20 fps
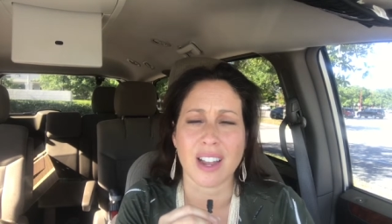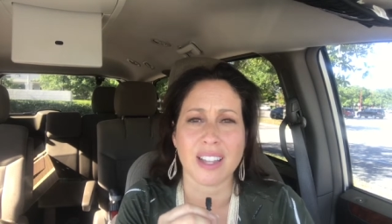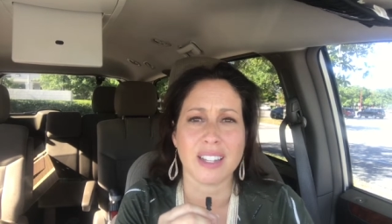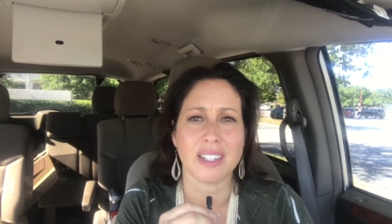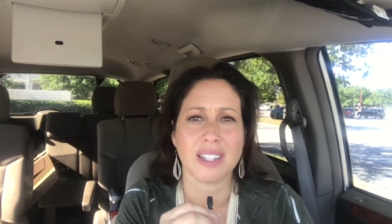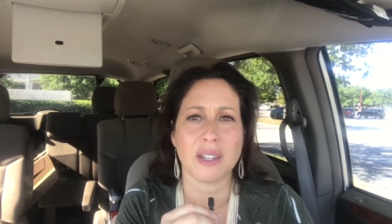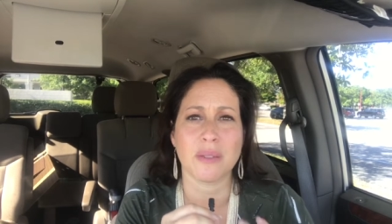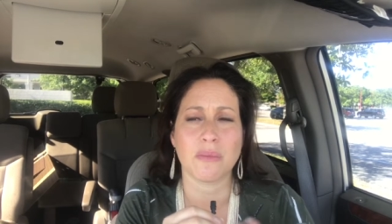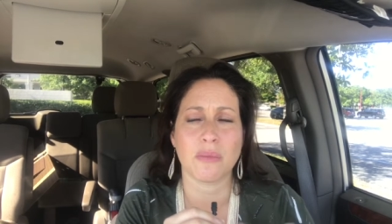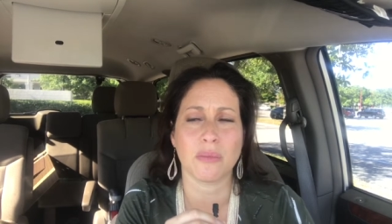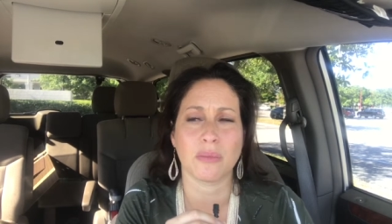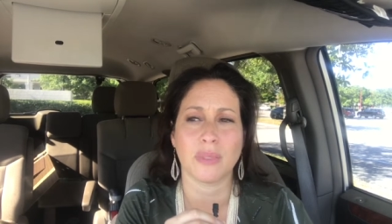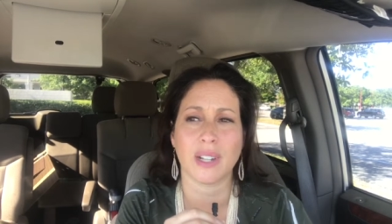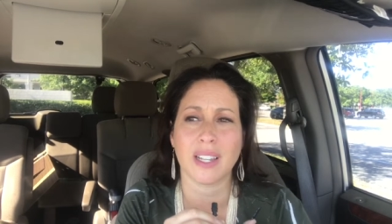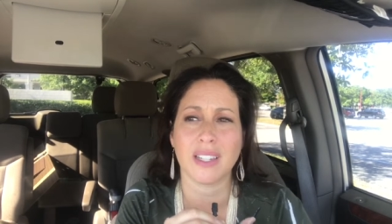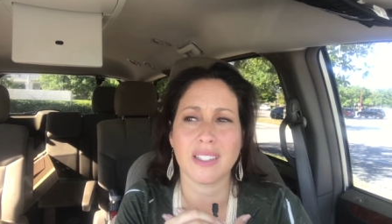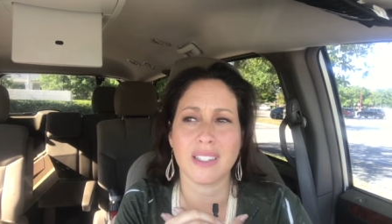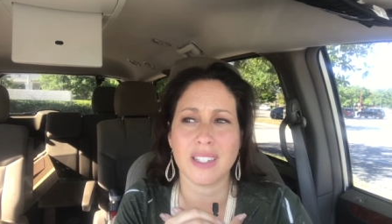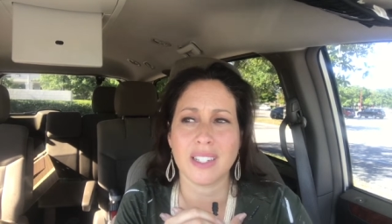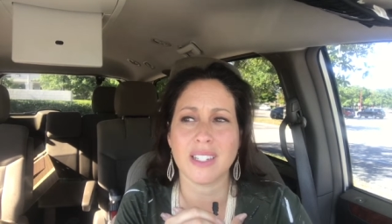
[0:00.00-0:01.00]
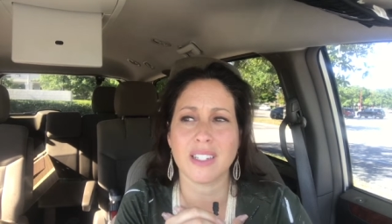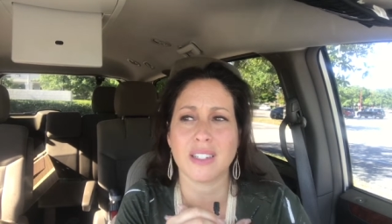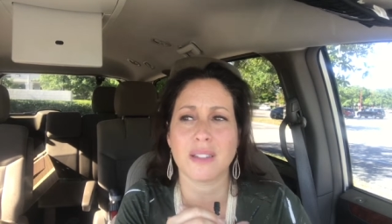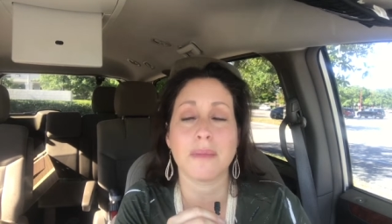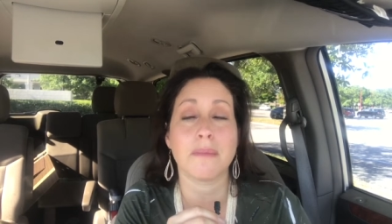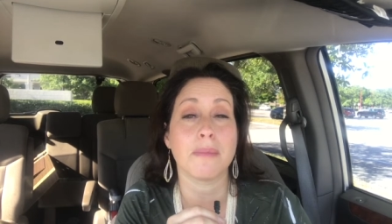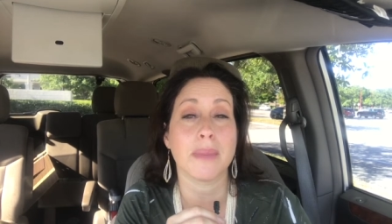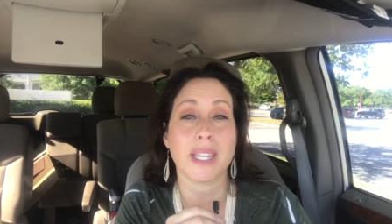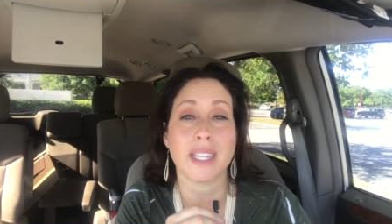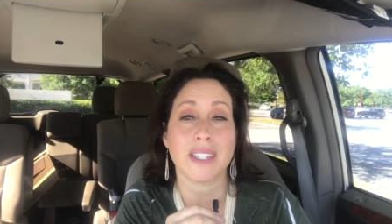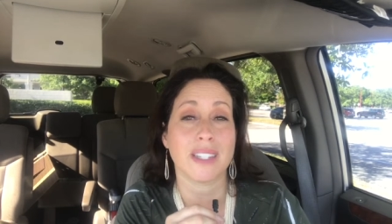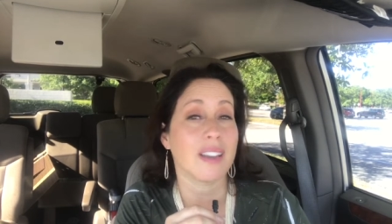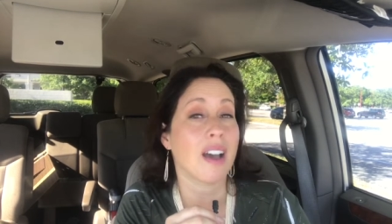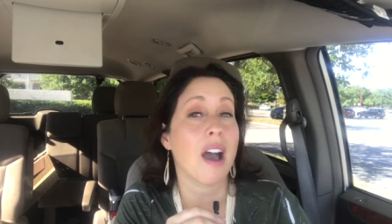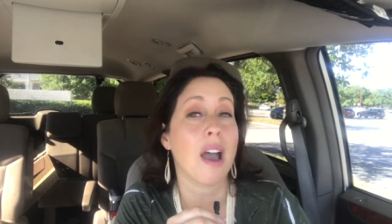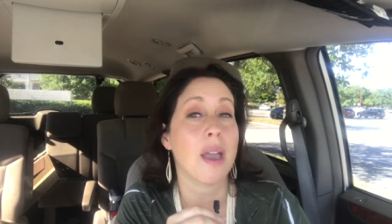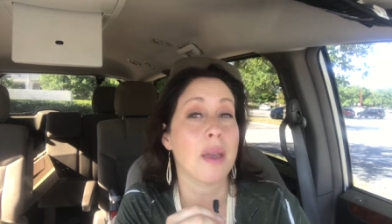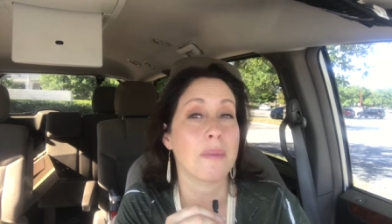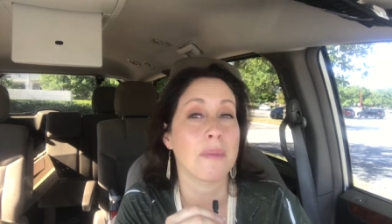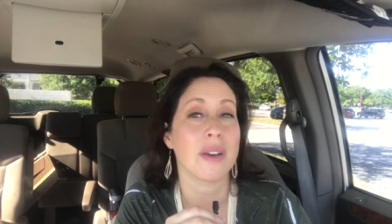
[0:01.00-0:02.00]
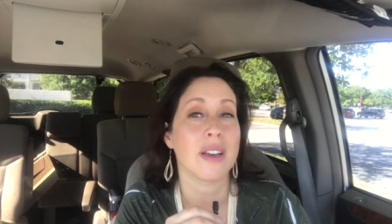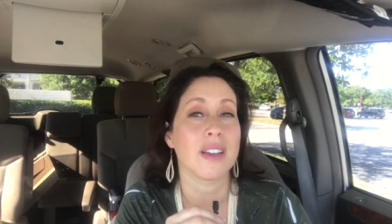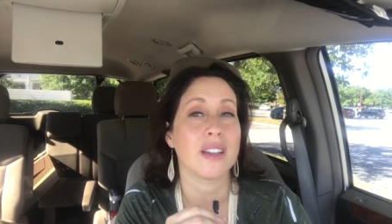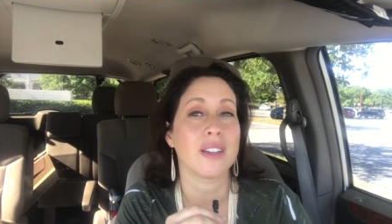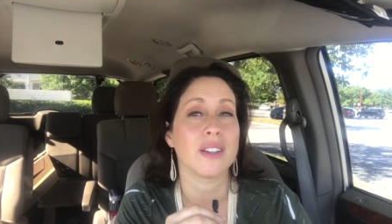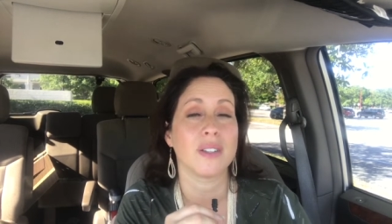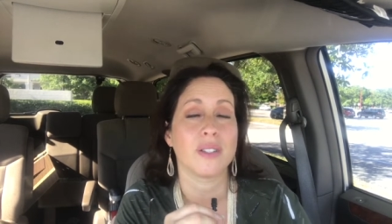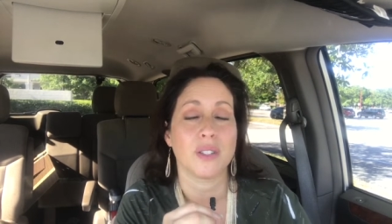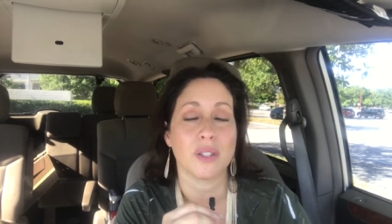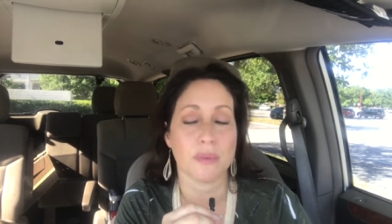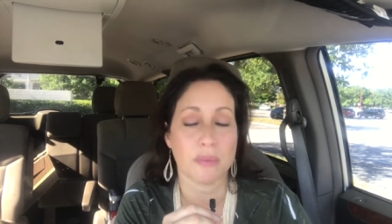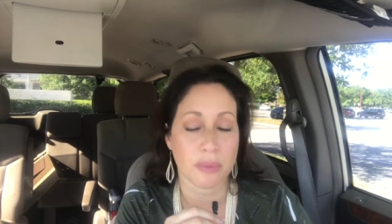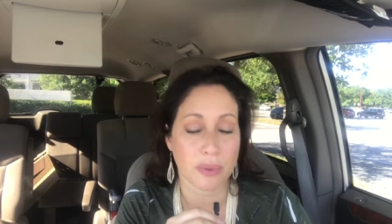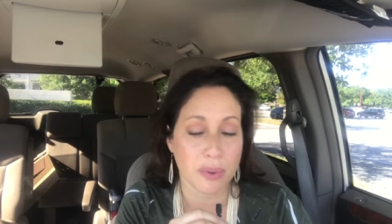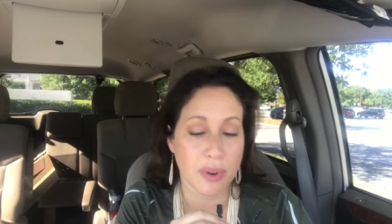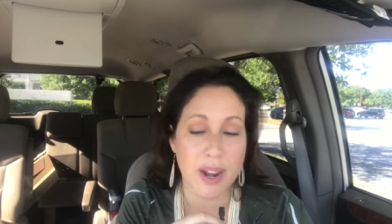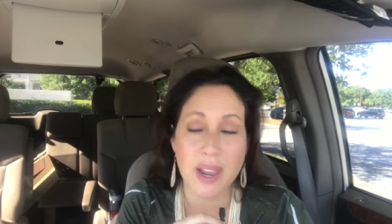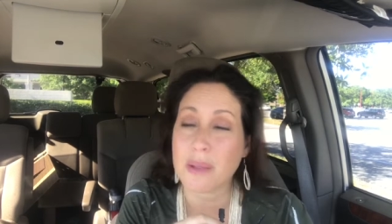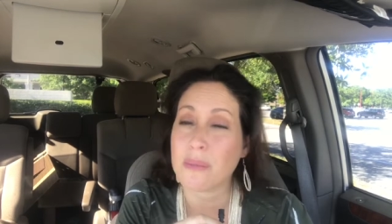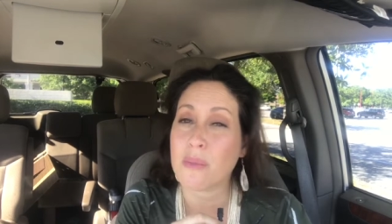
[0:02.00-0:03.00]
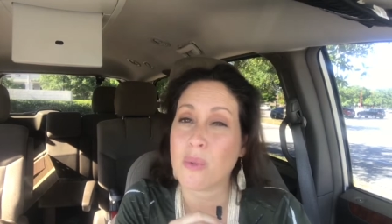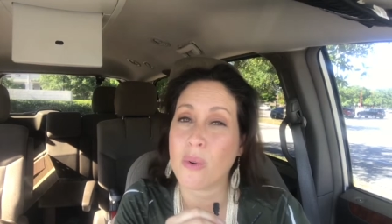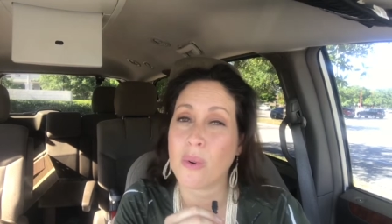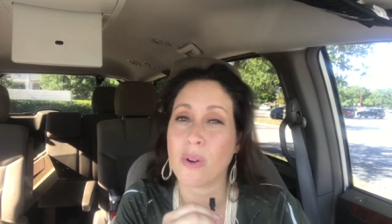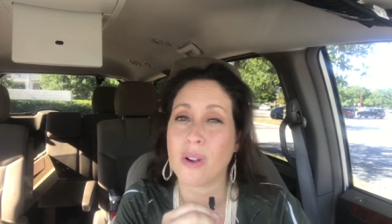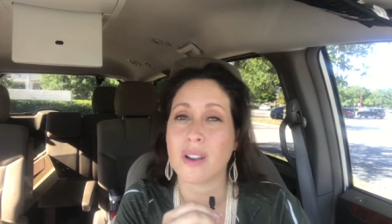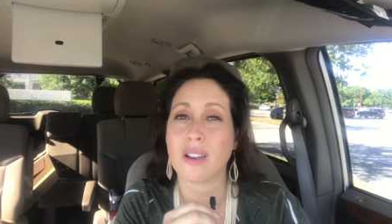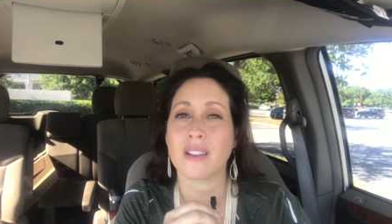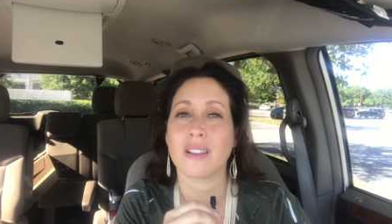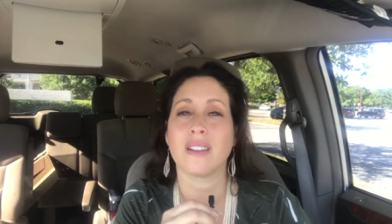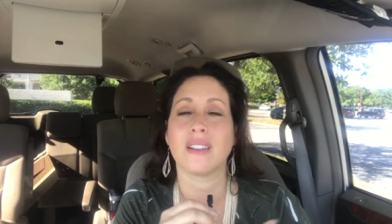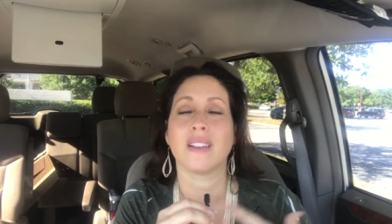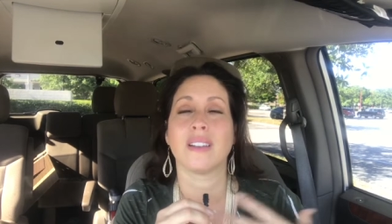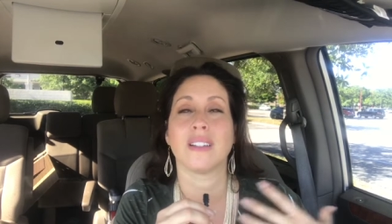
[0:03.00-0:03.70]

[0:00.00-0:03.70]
I need I need to make time to pray more,